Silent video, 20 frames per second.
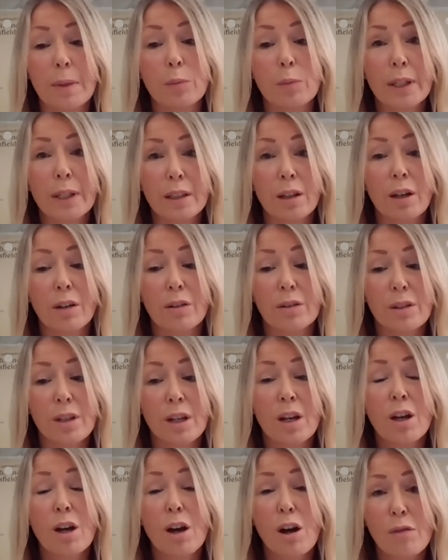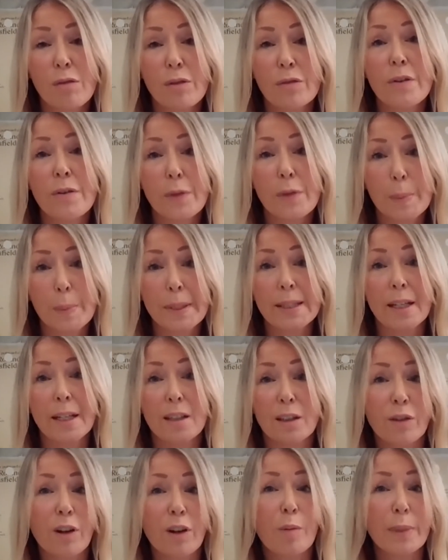lost over 50%
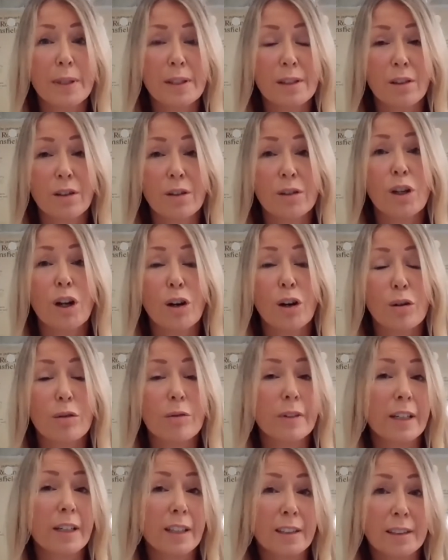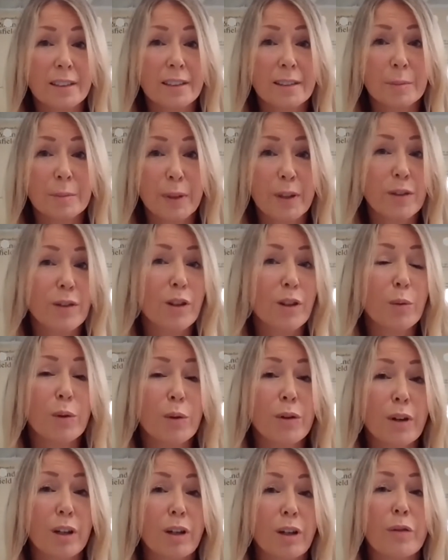of our business overnight because of a
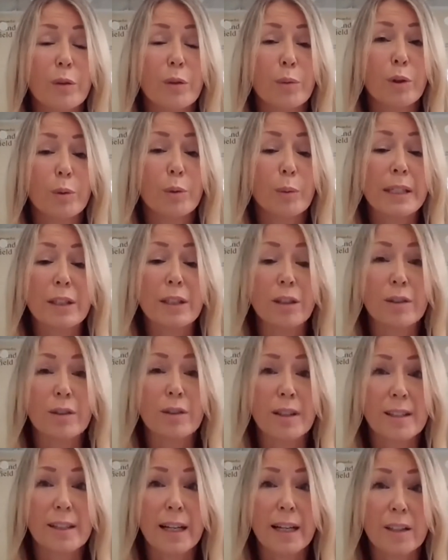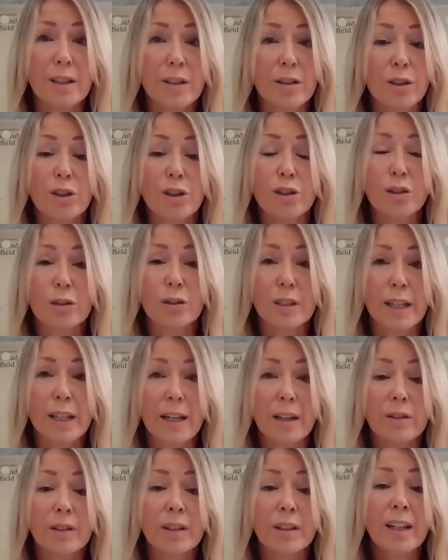lot of the work we do is in the sectors that shut
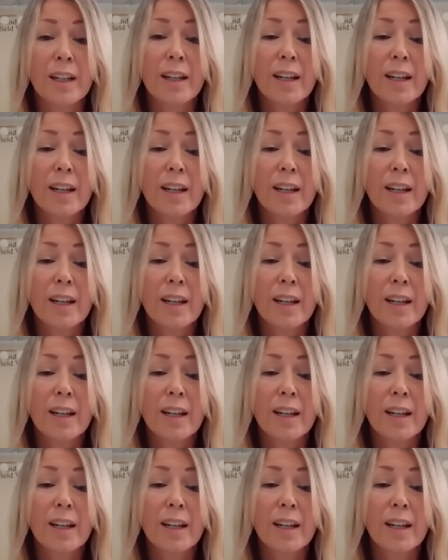down.